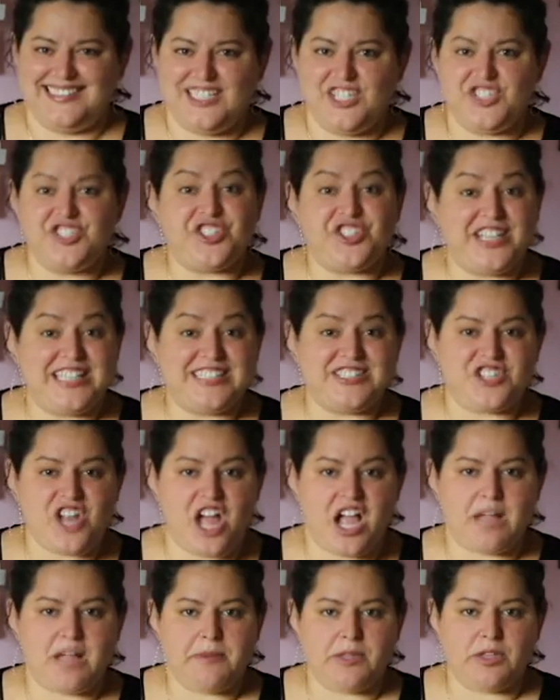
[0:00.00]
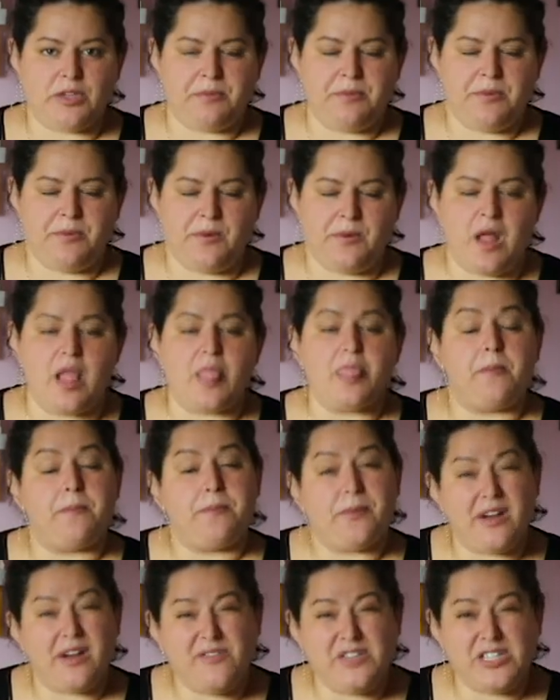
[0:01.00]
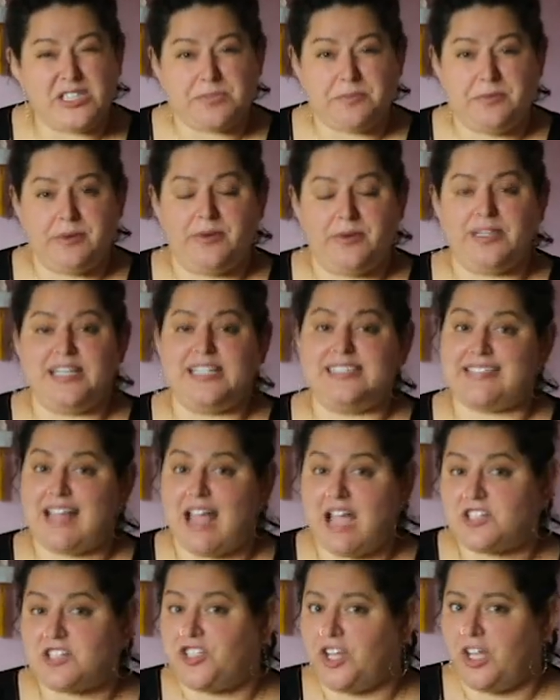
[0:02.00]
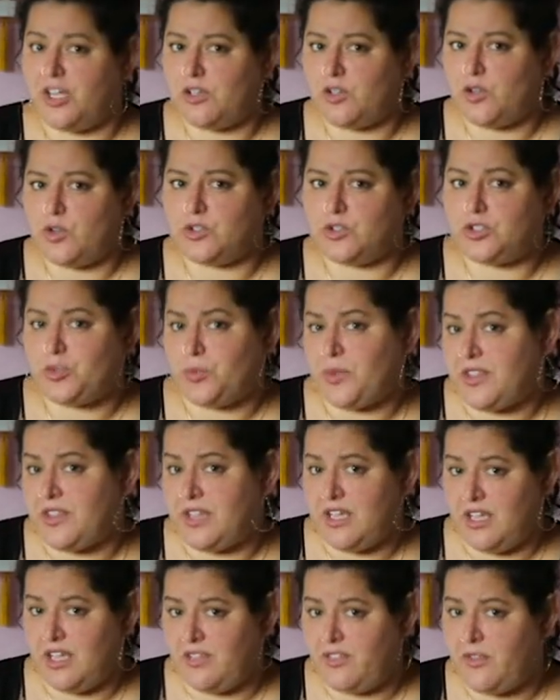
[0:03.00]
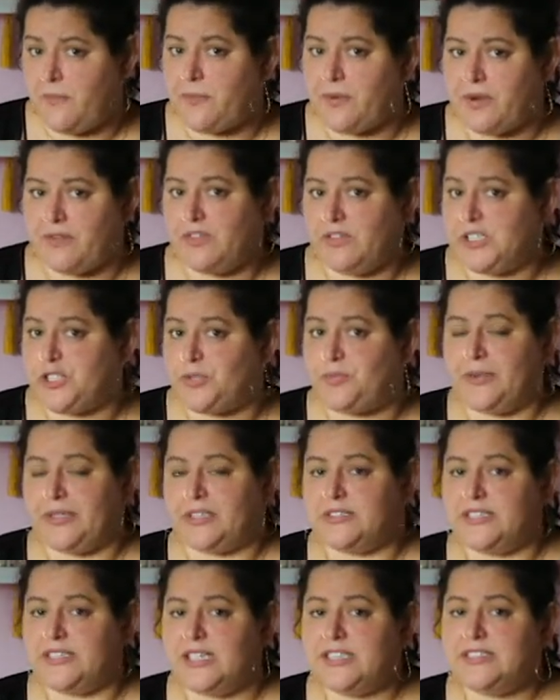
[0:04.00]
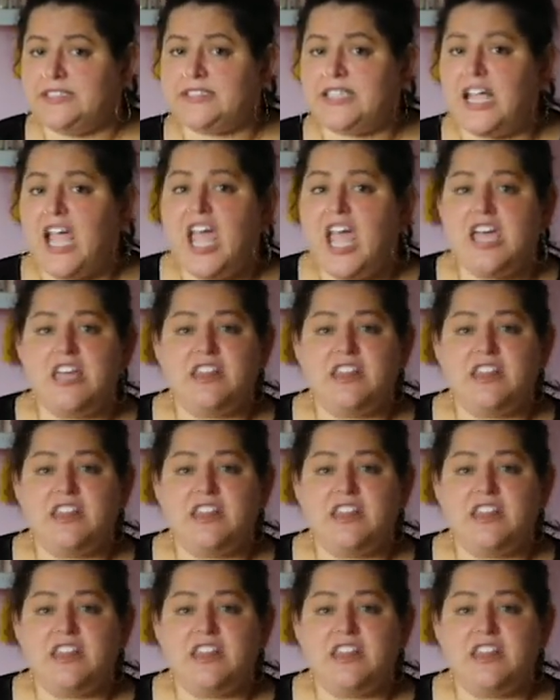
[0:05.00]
So let's talk about the pool. The privileged pool is actually enclosed within the privileged buildings.